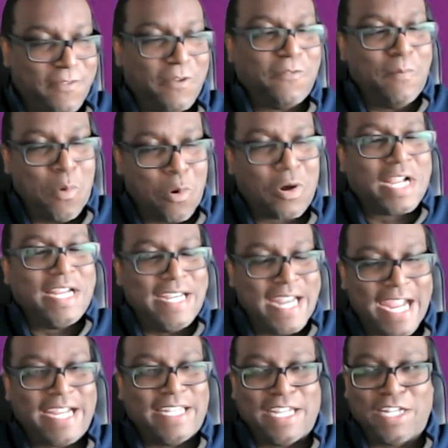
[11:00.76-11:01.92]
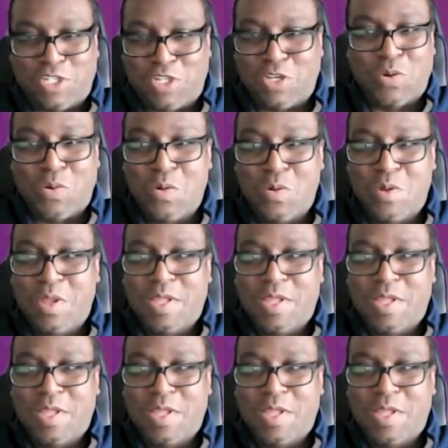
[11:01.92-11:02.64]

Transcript: me feel more connected to